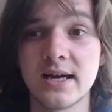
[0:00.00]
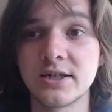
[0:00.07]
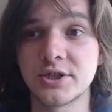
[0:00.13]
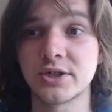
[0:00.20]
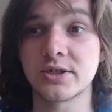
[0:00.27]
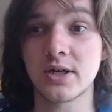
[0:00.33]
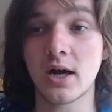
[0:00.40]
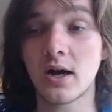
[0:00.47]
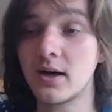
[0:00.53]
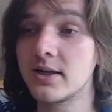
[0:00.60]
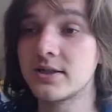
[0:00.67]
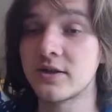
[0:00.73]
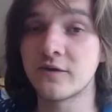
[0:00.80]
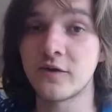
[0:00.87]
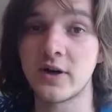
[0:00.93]
It's just
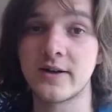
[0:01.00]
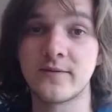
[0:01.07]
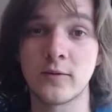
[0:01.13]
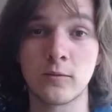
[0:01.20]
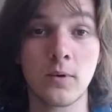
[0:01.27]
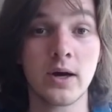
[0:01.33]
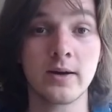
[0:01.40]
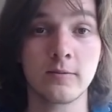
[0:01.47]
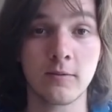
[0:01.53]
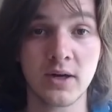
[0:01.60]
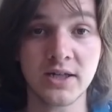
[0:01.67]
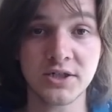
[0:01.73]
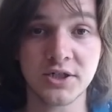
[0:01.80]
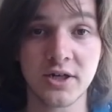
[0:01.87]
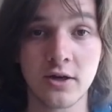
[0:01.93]
hard to find the right
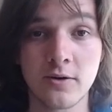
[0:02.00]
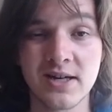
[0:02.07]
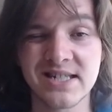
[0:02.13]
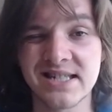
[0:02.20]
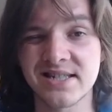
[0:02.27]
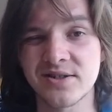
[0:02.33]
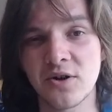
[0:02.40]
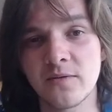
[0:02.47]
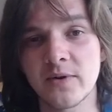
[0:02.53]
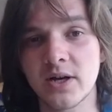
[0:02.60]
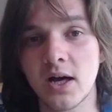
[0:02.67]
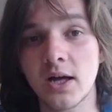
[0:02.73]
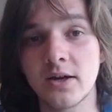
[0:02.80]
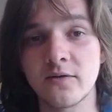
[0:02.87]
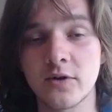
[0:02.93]
ratio, as it's not the
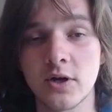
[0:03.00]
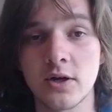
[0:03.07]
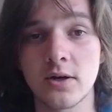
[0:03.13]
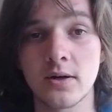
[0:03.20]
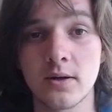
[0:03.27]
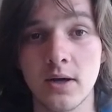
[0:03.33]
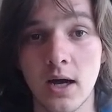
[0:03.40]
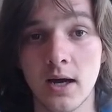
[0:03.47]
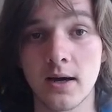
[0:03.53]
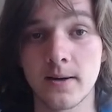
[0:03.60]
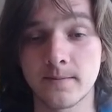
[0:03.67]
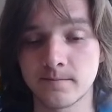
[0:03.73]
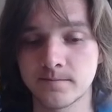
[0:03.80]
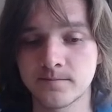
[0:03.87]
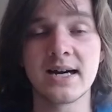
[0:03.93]
kind
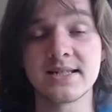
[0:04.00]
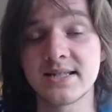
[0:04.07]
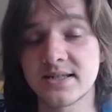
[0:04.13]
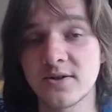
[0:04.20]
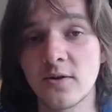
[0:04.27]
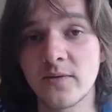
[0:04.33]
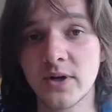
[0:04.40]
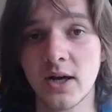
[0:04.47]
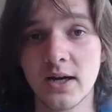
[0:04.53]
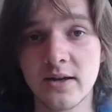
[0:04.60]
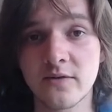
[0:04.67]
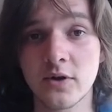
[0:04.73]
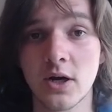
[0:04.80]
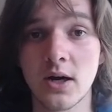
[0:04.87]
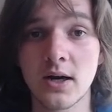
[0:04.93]

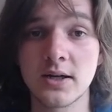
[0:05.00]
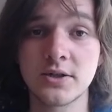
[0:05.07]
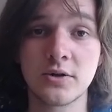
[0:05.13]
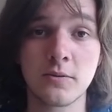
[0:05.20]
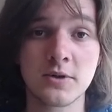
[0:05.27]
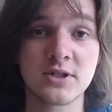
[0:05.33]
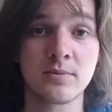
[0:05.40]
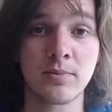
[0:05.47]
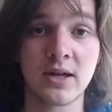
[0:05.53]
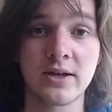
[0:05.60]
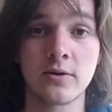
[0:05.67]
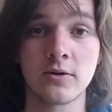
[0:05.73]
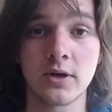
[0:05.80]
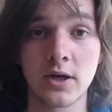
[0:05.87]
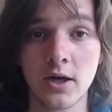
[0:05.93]
of card you want to play
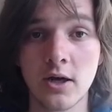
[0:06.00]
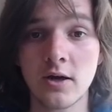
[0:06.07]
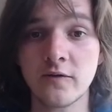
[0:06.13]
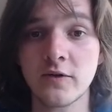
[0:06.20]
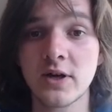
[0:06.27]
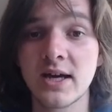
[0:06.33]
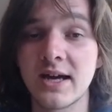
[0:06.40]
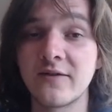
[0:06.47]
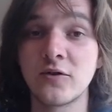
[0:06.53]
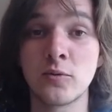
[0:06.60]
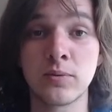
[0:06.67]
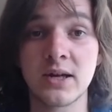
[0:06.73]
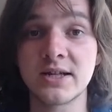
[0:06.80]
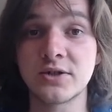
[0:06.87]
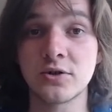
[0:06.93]
on curve. If you
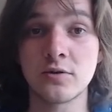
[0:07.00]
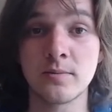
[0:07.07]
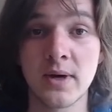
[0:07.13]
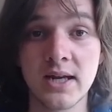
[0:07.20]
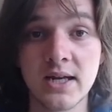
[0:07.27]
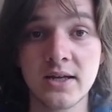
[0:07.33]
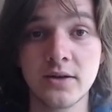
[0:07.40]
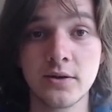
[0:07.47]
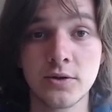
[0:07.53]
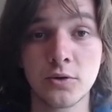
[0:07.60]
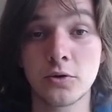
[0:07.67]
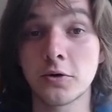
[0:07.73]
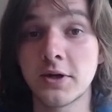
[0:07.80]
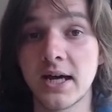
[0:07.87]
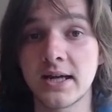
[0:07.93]
play too many, you
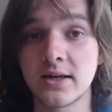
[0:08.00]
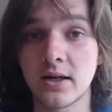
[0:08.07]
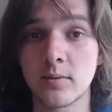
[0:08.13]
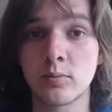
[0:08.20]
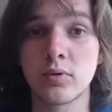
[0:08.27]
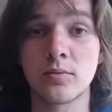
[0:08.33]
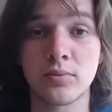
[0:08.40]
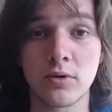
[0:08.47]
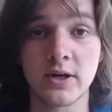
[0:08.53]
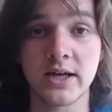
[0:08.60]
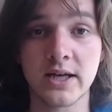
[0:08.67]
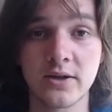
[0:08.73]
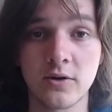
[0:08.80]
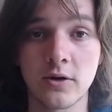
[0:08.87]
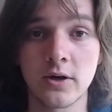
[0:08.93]
could end up
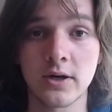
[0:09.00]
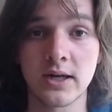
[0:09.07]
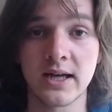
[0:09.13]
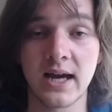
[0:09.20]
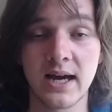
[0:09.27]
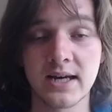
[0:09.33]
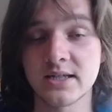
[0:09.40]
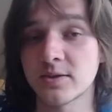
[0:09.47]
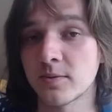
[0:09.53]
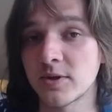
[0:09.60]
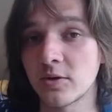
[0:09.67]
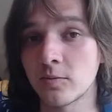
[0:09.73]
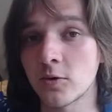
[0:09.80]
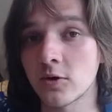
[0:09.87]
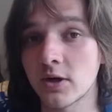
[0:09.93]
bricking your early hands when
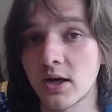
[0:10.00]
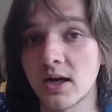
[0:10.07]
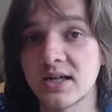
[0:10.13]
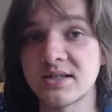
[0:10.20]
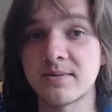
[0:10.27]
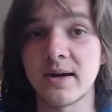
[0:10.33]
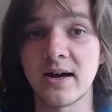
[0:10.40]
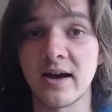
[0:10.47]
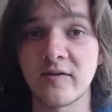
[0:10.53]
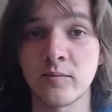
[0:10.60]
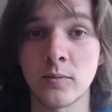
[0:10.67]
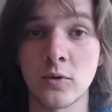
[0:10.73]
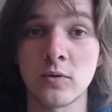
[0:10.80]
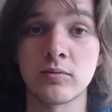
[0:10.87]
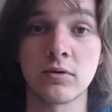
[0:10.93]
you want cards that have
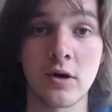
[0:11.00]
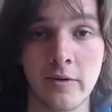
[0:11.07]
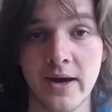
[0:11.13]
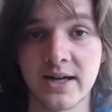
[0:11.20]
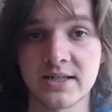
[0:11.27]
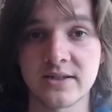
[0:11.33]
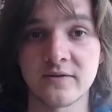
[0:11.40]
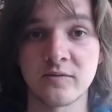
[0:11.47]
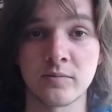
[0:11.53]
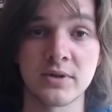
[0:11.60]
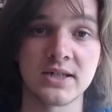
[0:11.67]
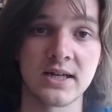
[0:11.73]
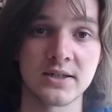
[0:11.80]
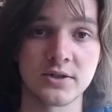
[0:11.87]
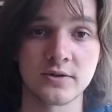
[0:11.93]
more proactive
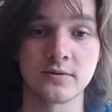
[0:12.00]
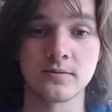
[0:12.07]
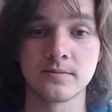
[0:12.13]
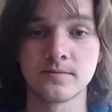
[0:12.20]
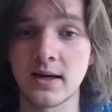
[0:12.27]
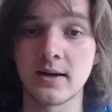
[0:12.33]
potential.